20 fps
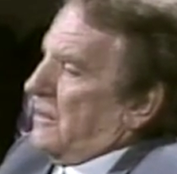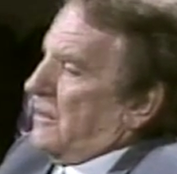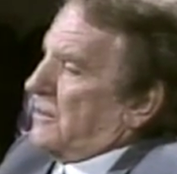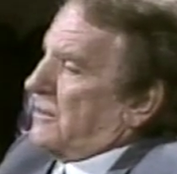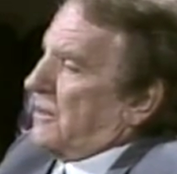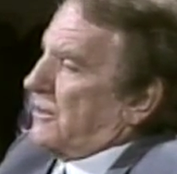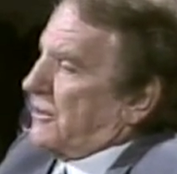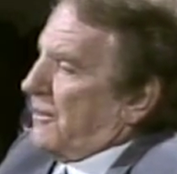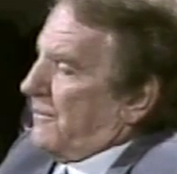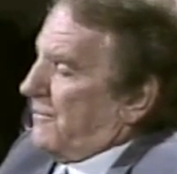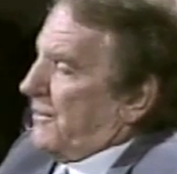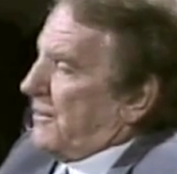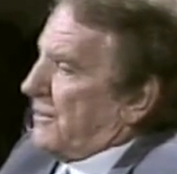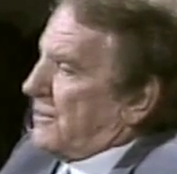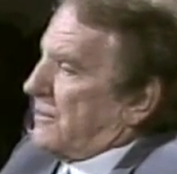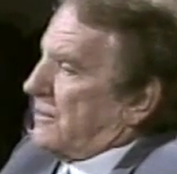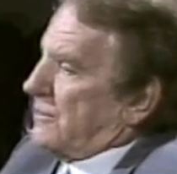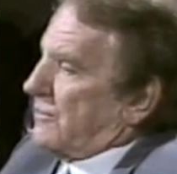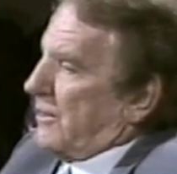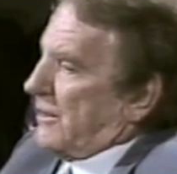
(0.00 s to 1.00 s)
So she
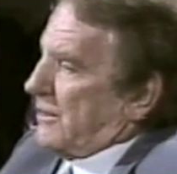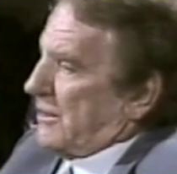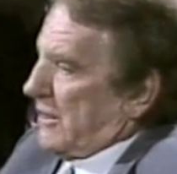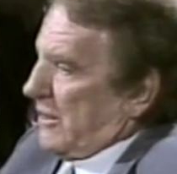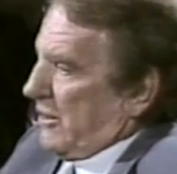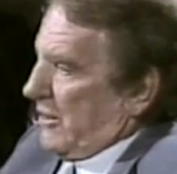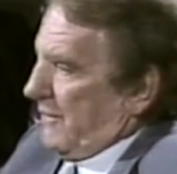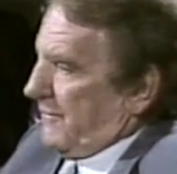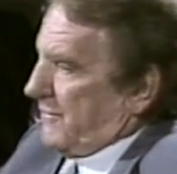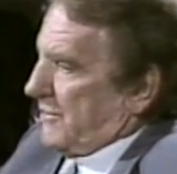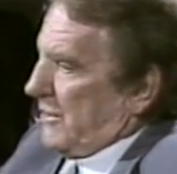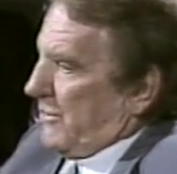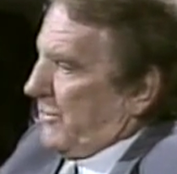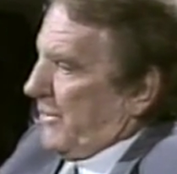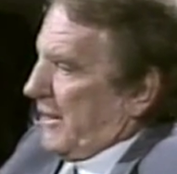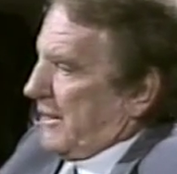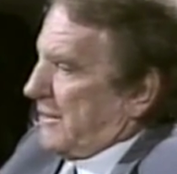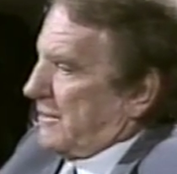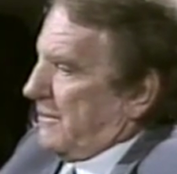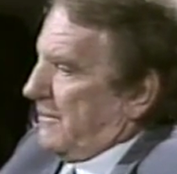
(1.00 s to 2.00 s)
finished her dressing and off she
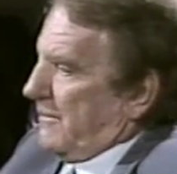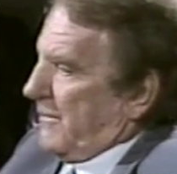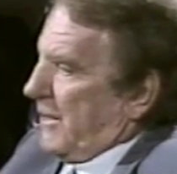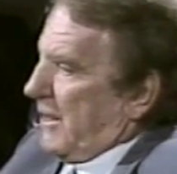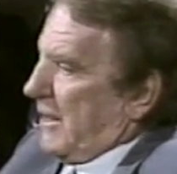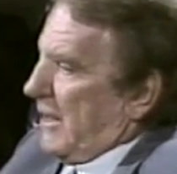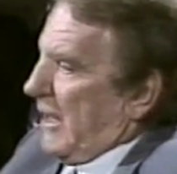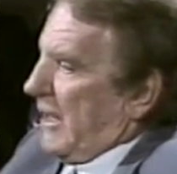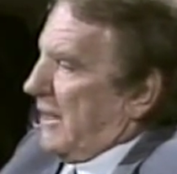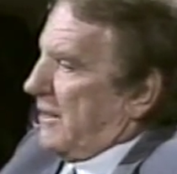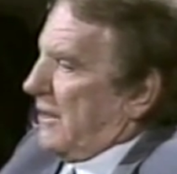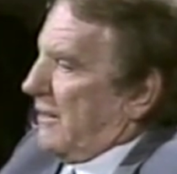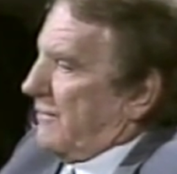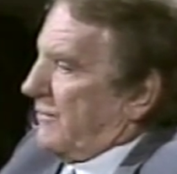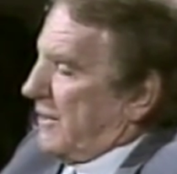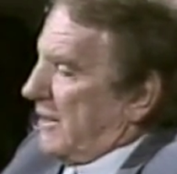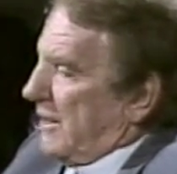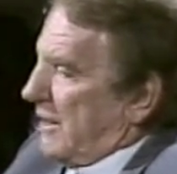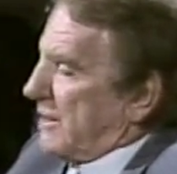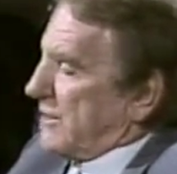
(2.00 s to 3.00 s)
went. And over
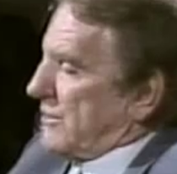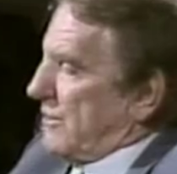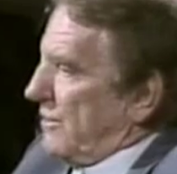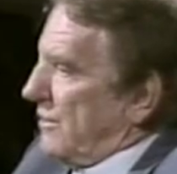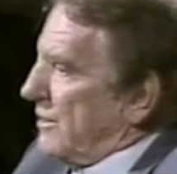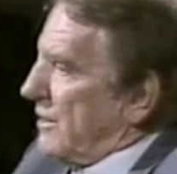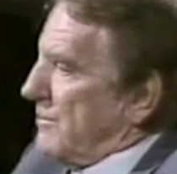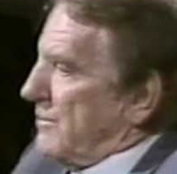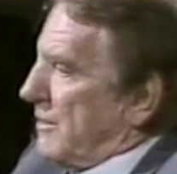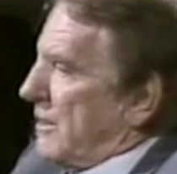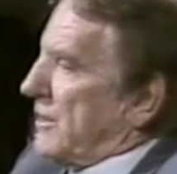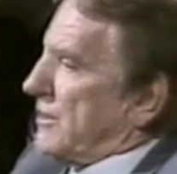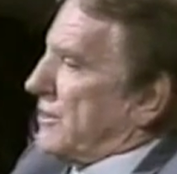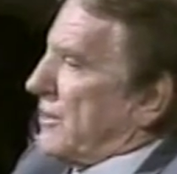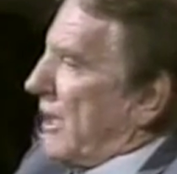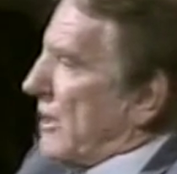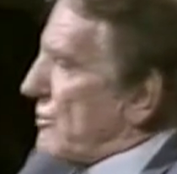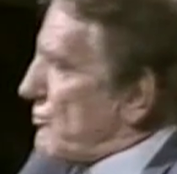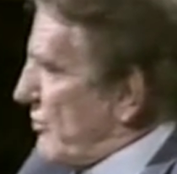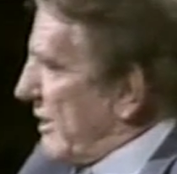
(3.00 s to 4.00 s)
the next 30 minutes
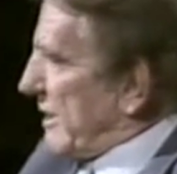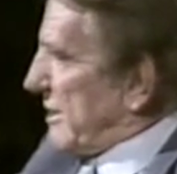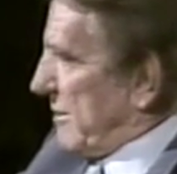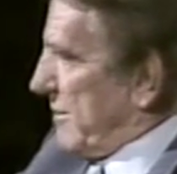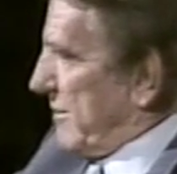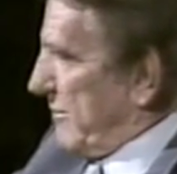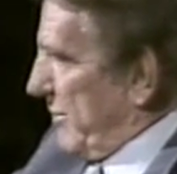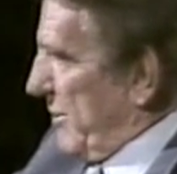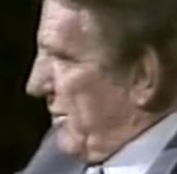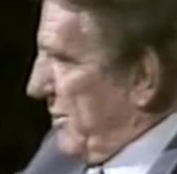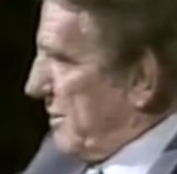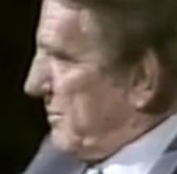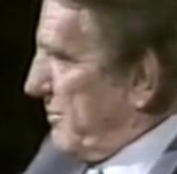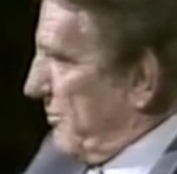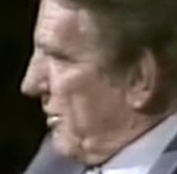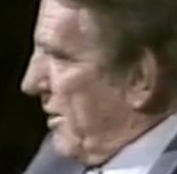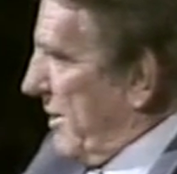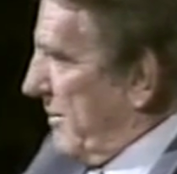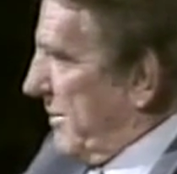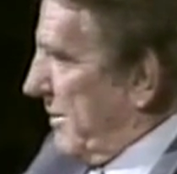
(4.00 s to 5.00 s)
I wrestled with this
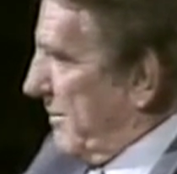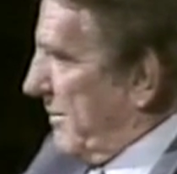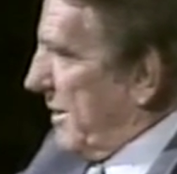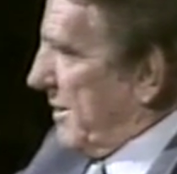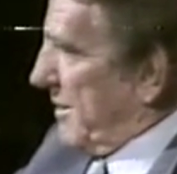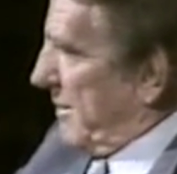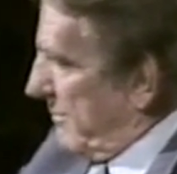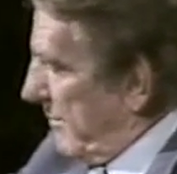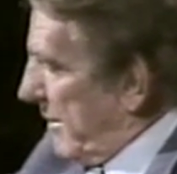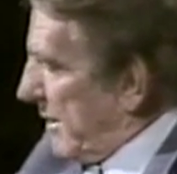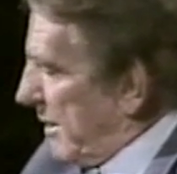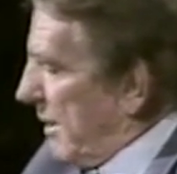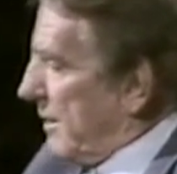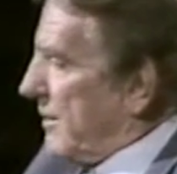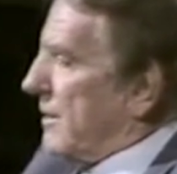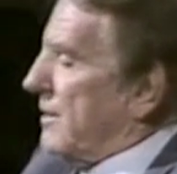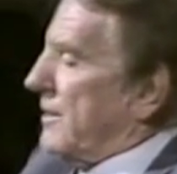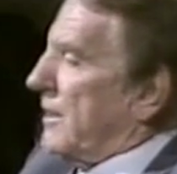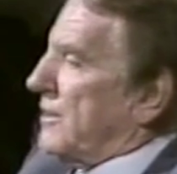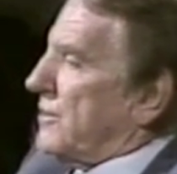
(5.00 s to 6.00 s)
problem. I didn't want to go
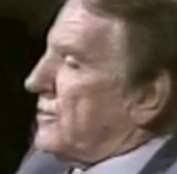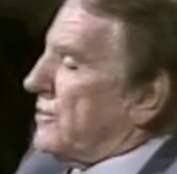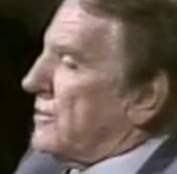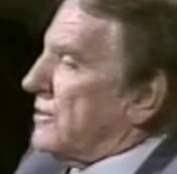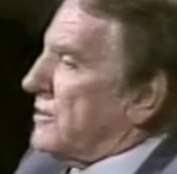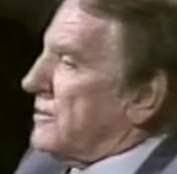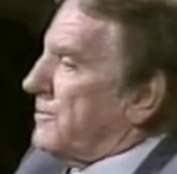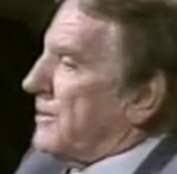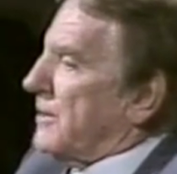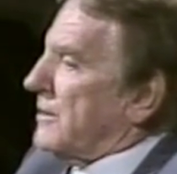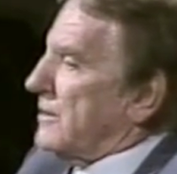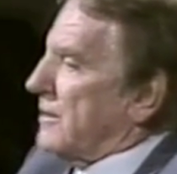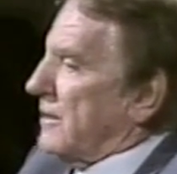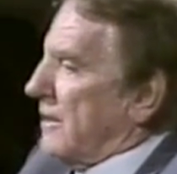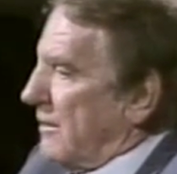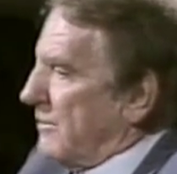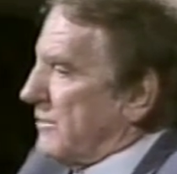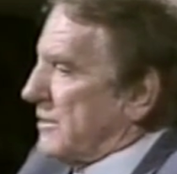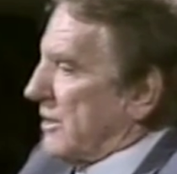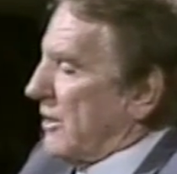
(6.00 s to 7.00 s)
near that church, but
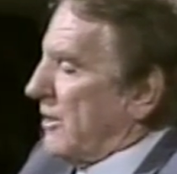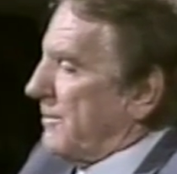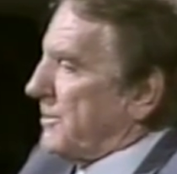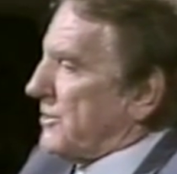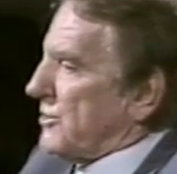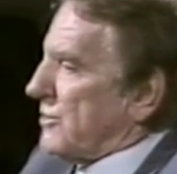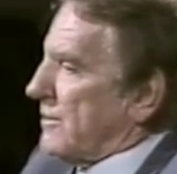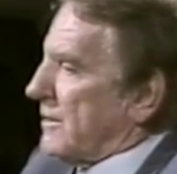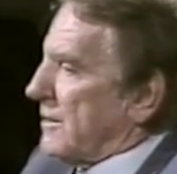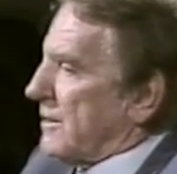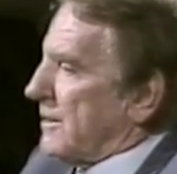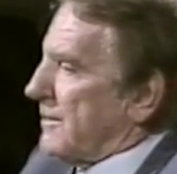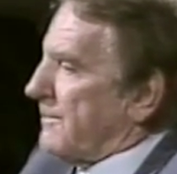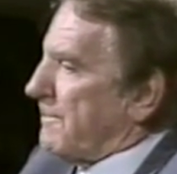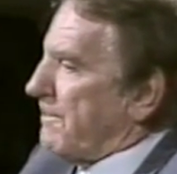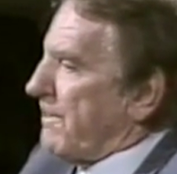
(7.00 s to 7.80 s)
here was an opportunity.